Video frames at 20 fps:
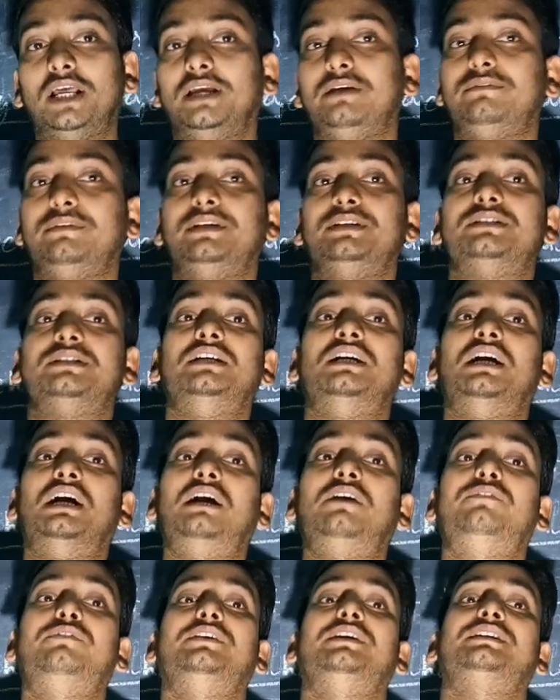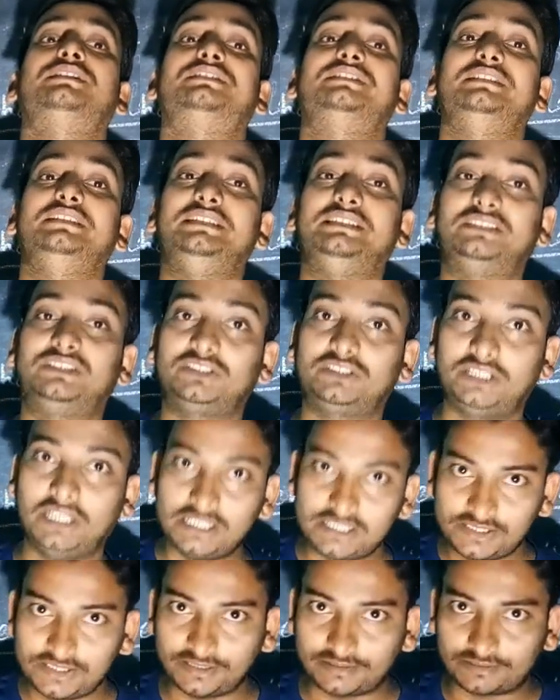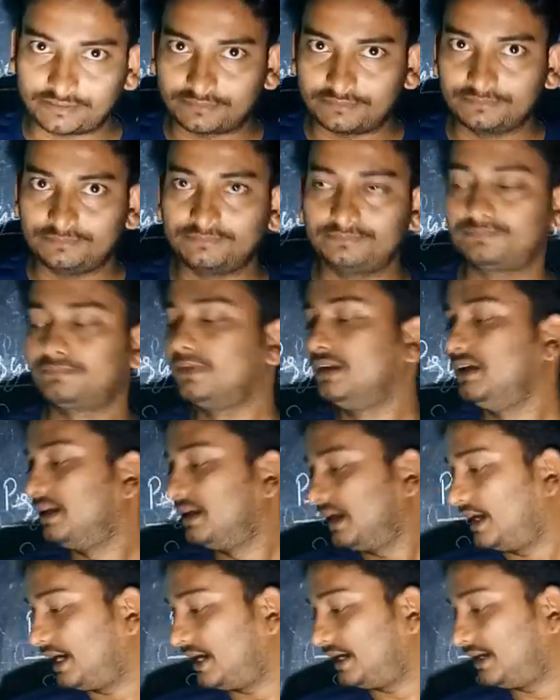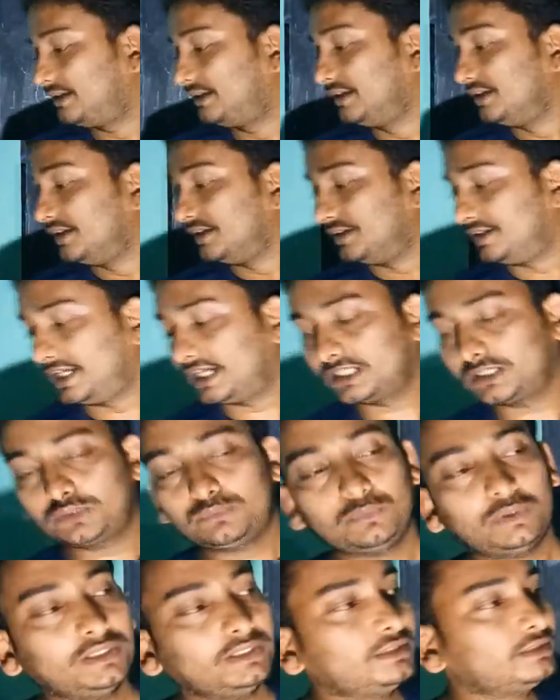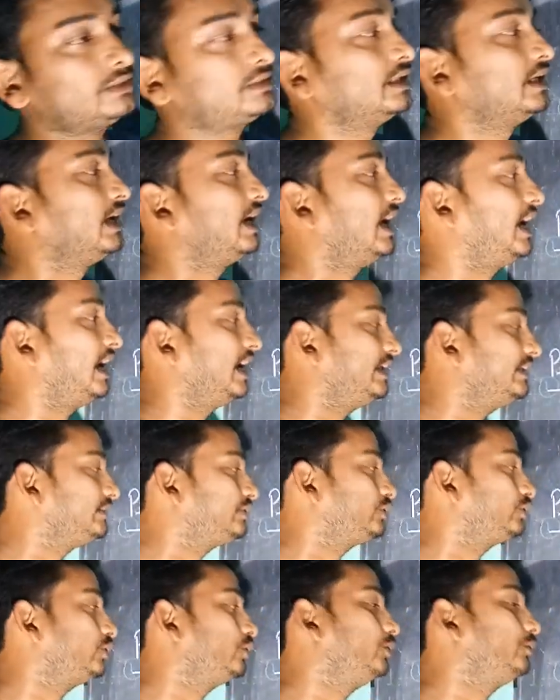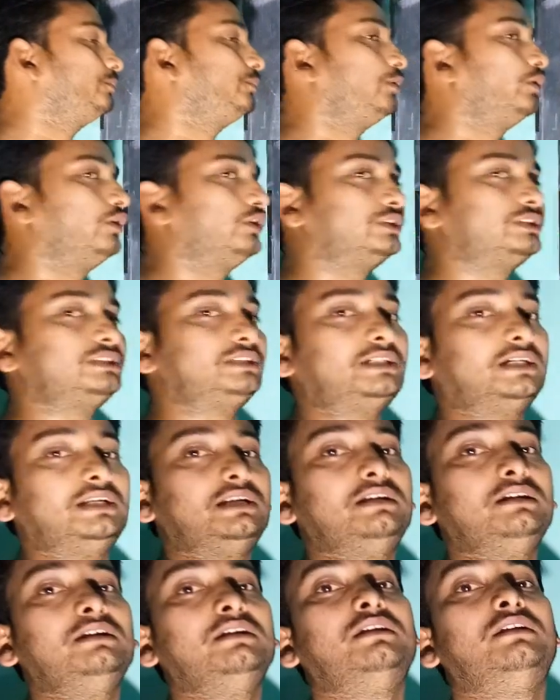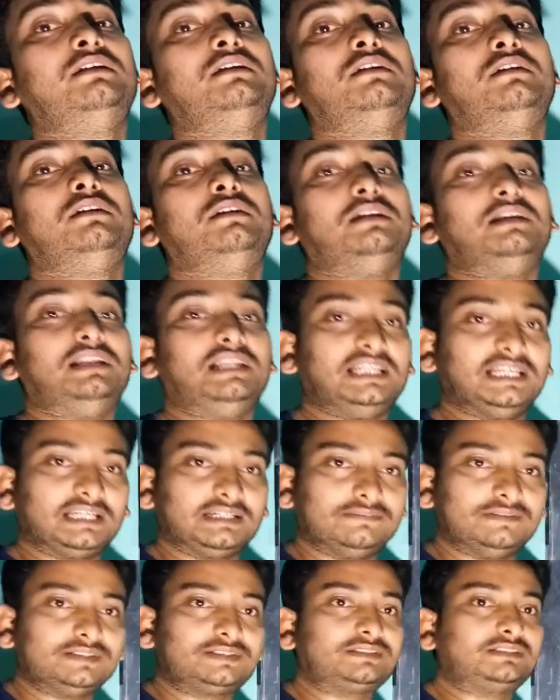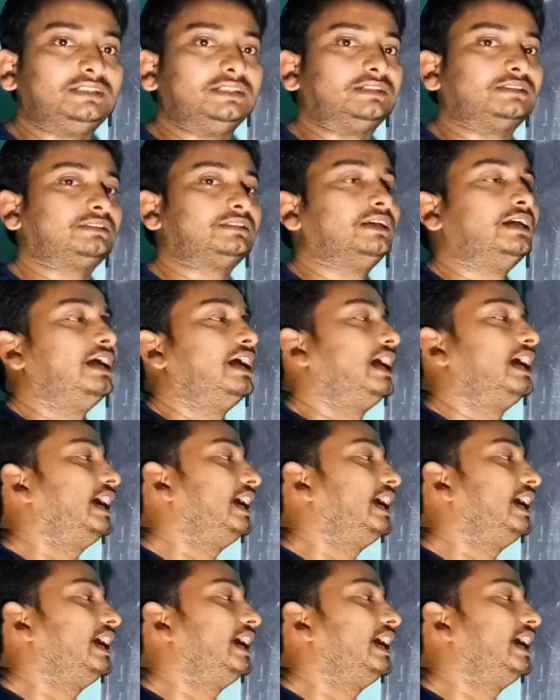language affects its culture. And next one is anthropological linguistics.